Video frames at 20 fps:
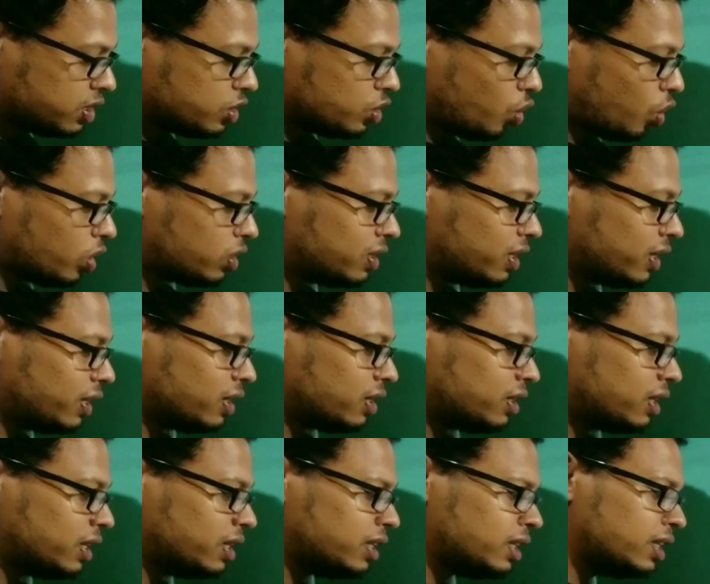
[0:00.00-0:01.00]
not there,
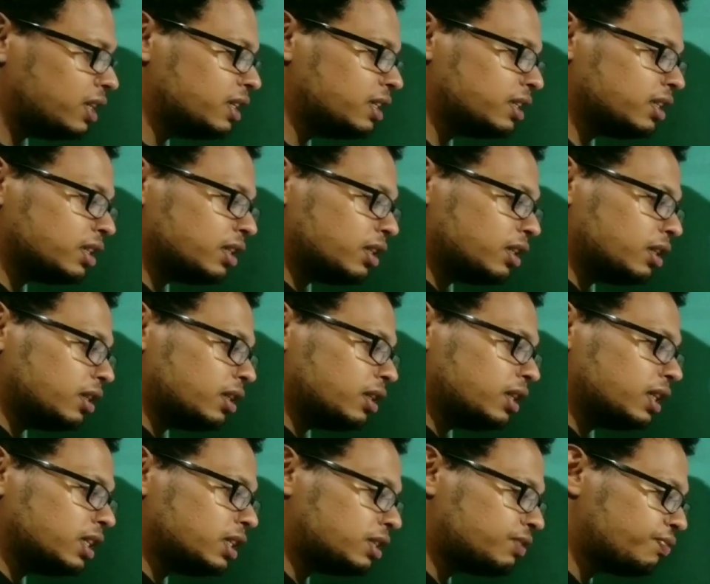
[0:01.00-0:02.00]
then
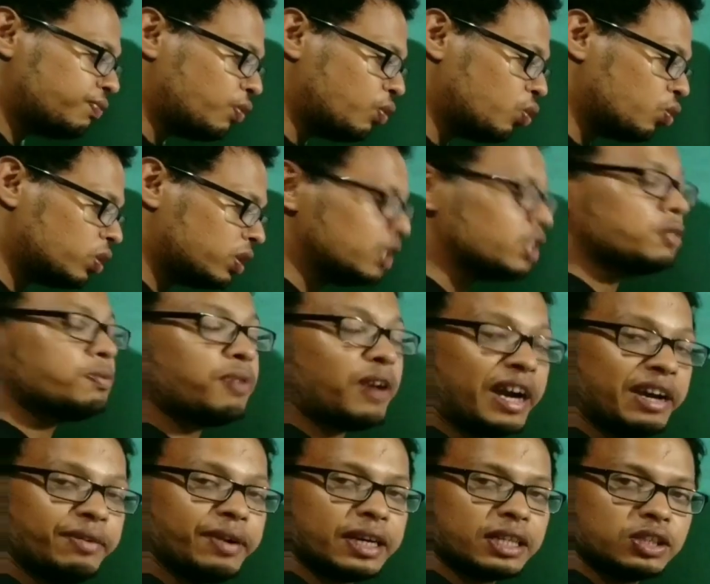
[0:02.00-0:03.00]
these
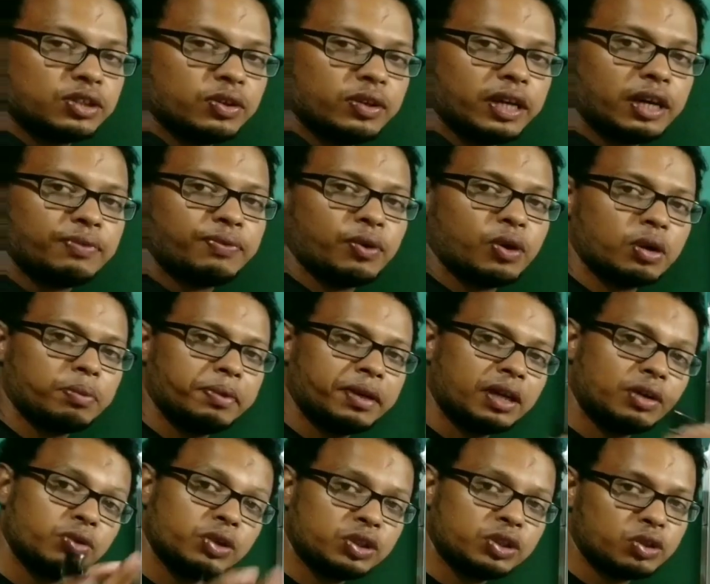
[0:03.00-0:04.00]
5 actually are forming a
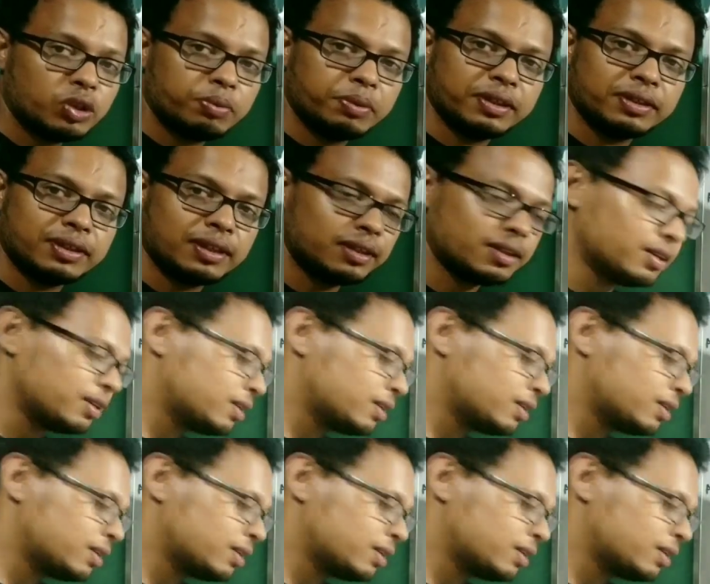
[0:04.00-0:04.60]
Wheatstone based circuit.